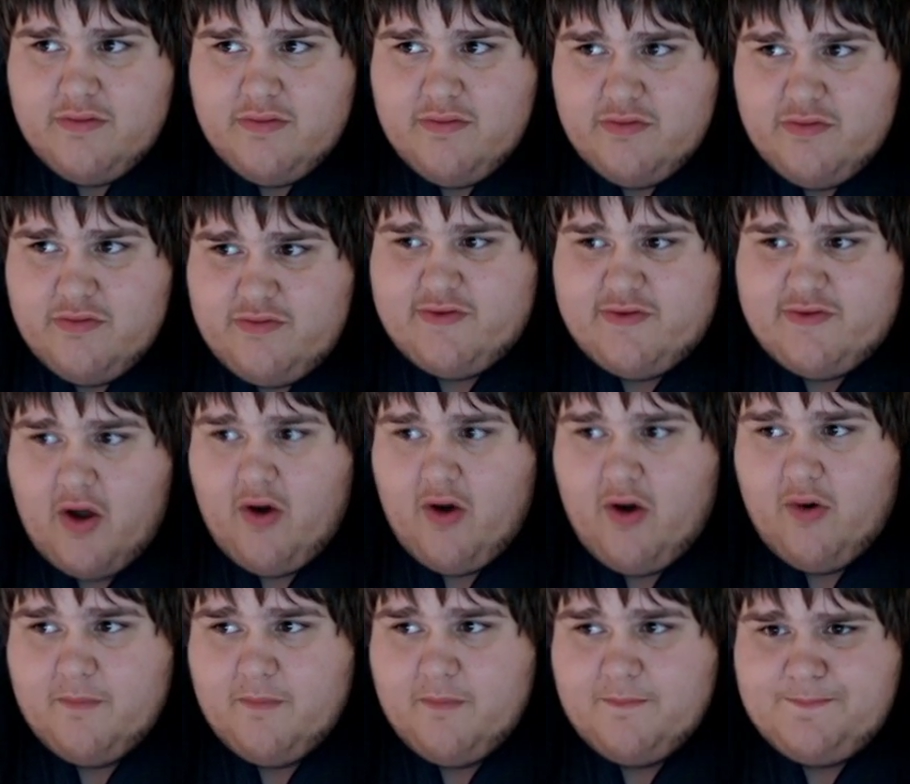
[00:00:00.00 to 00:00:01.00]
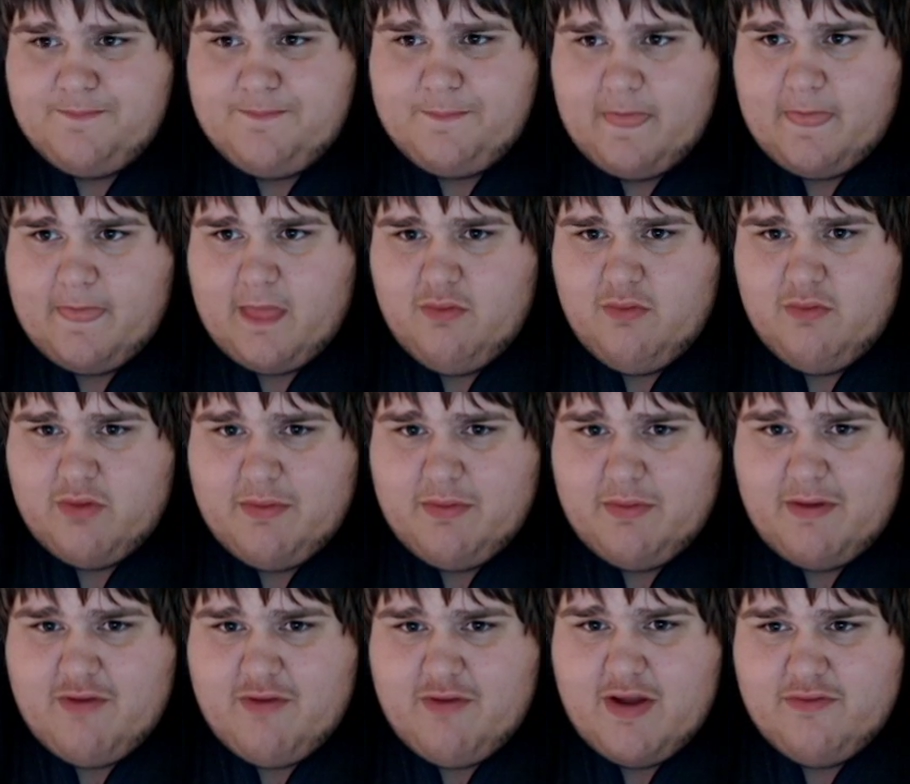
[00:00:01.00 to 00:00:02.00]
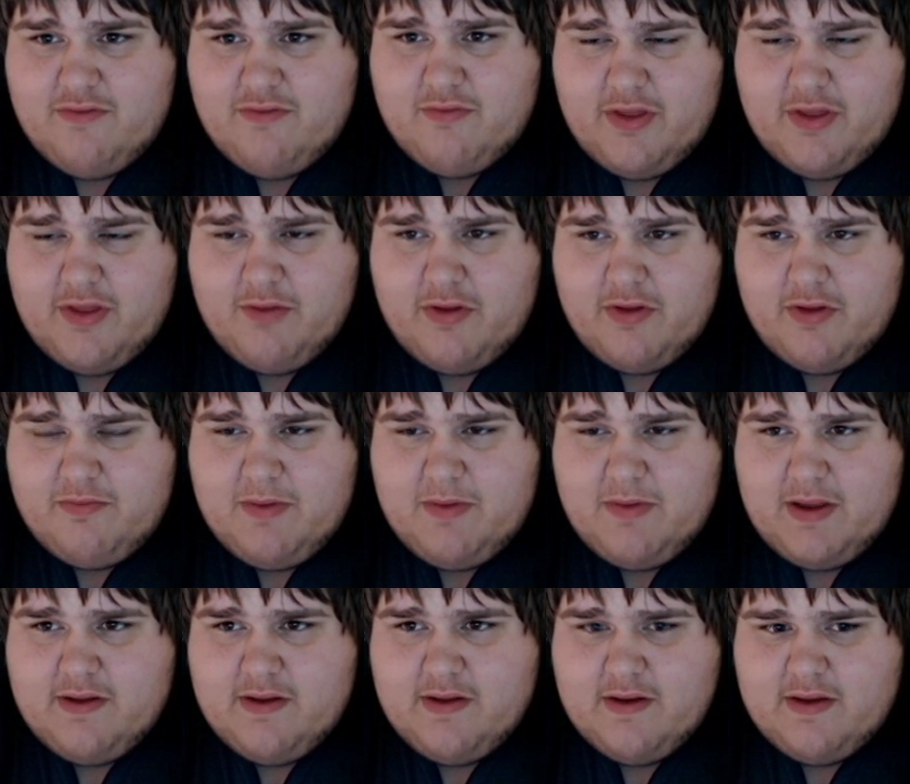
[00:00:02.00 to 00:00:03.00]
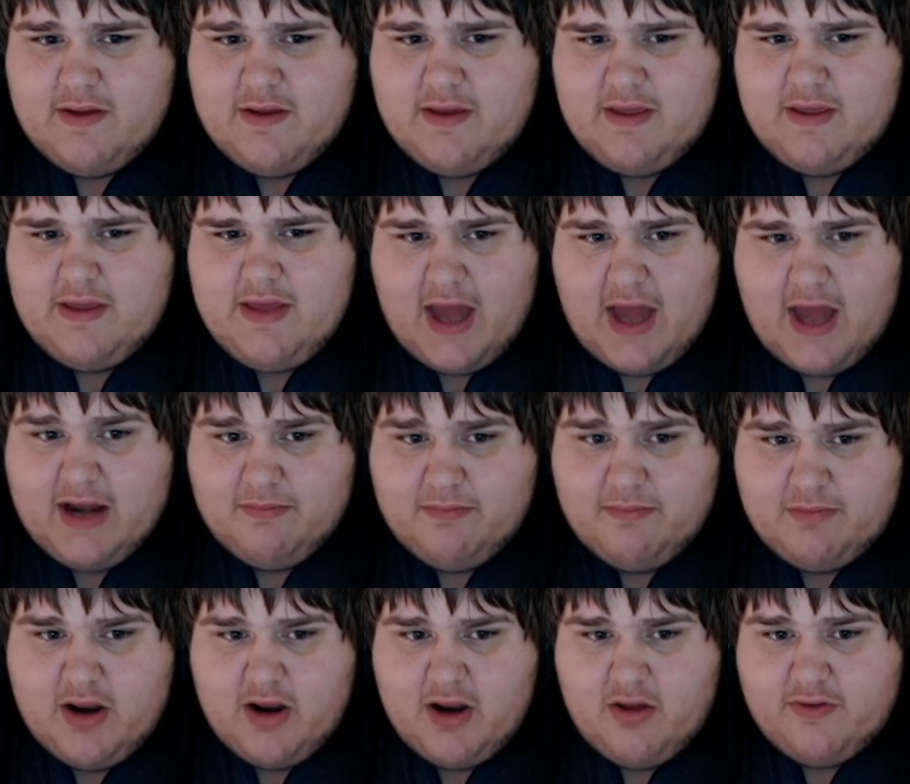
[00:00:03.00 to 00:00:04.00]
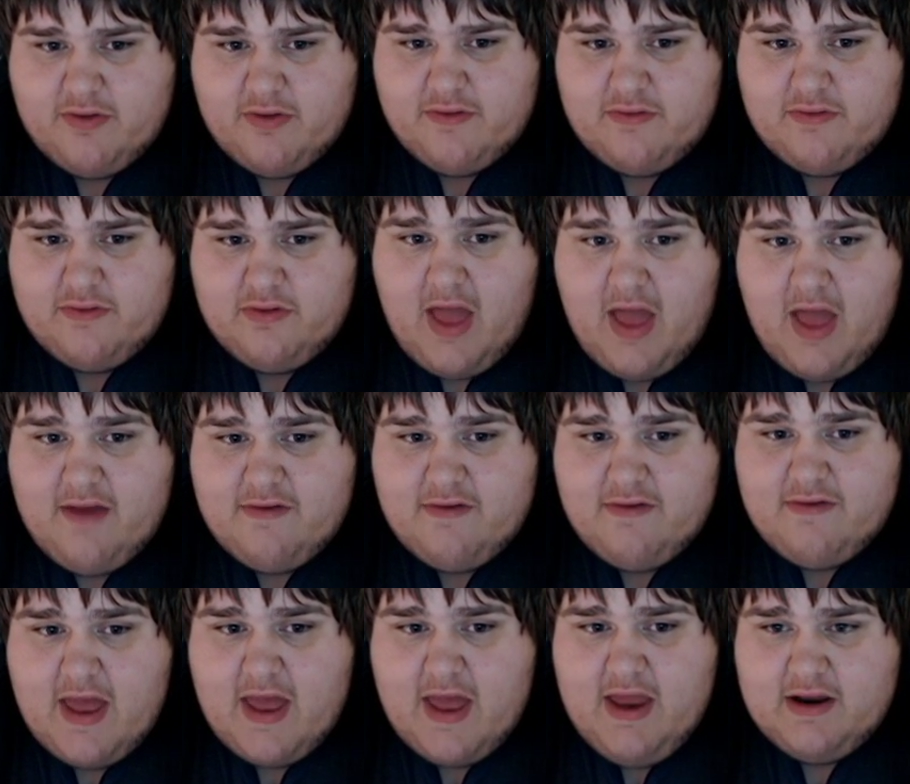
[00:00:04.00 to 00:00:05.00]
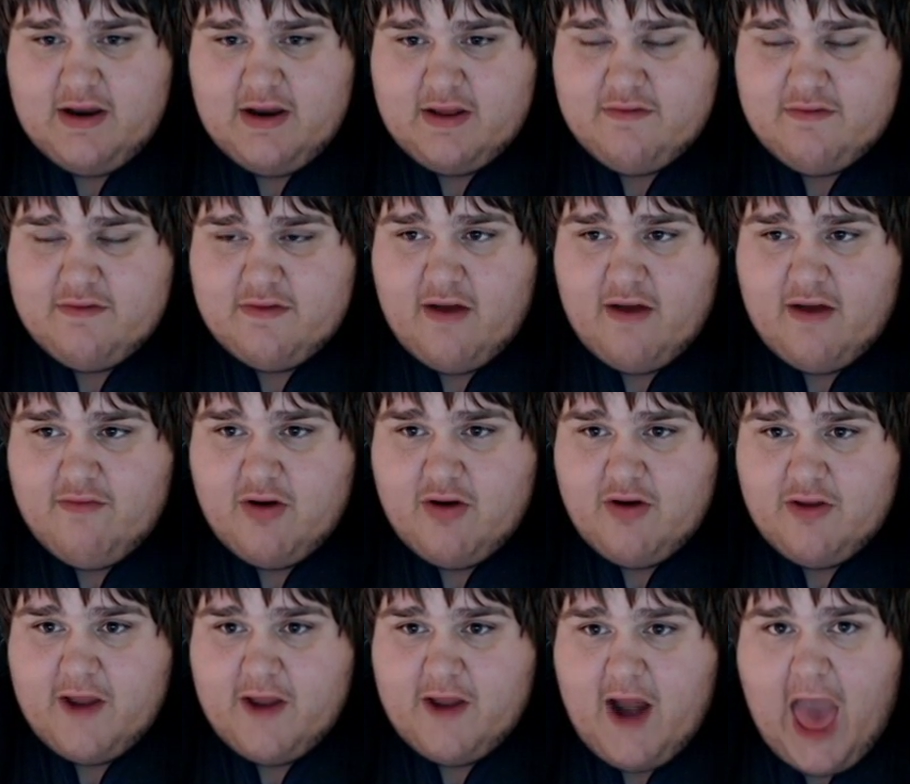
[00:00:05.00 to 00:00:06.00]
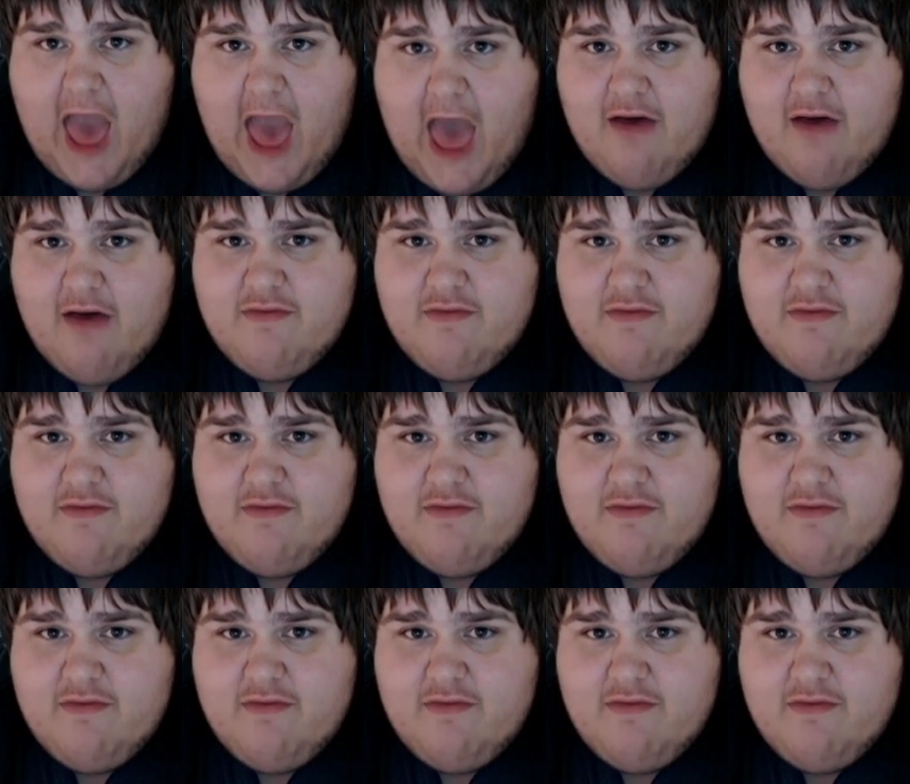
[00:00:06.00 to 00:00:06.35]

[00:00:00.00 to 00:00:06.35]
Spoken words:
So, one of my friends really wants me to get him, this nice editing software that I have,